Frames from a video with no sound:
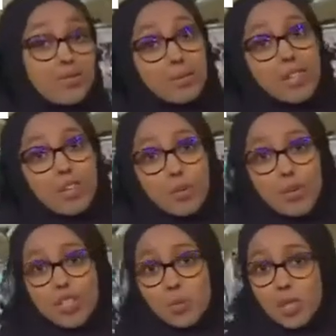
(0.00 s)
be familiar with
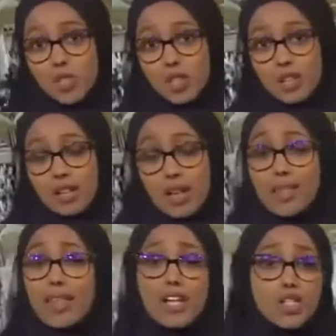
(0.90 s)
this picture.
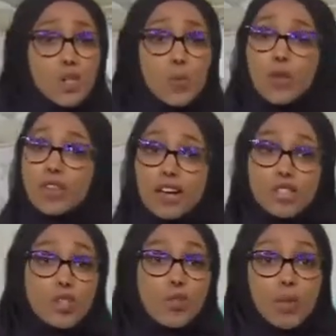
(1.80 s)
Thousands upon
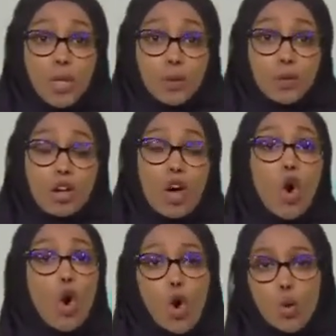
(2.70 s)
thousands of people,
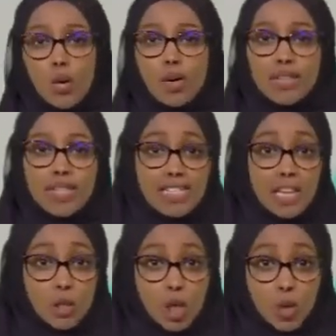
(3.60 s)
all wearing the
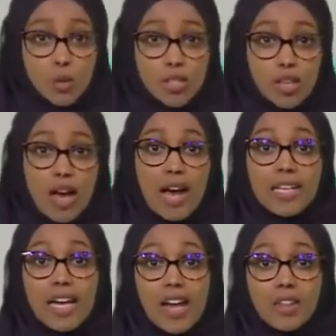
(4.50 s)
same clothes
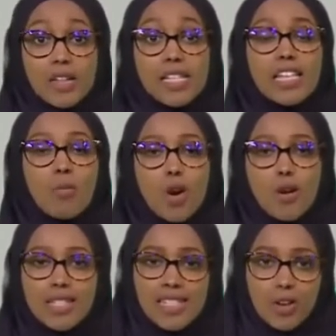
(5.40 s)
and gathering somewhere
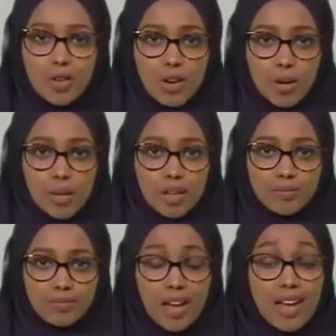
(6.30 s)
in Saudi Arabia.
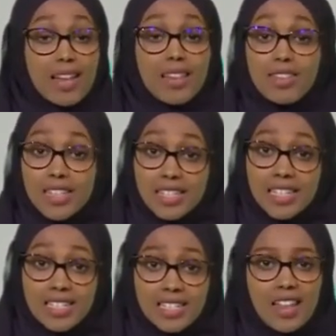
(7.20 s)
This
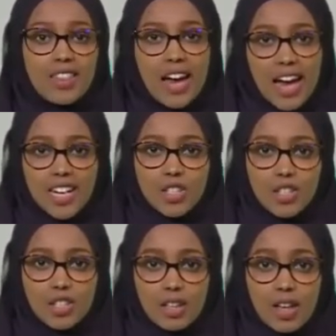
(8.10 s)
is the
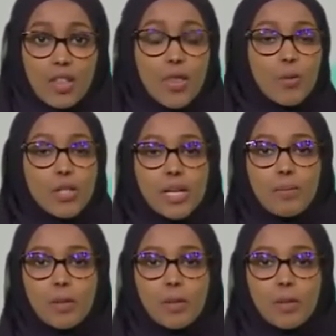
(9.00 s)
Hajj, the Muslim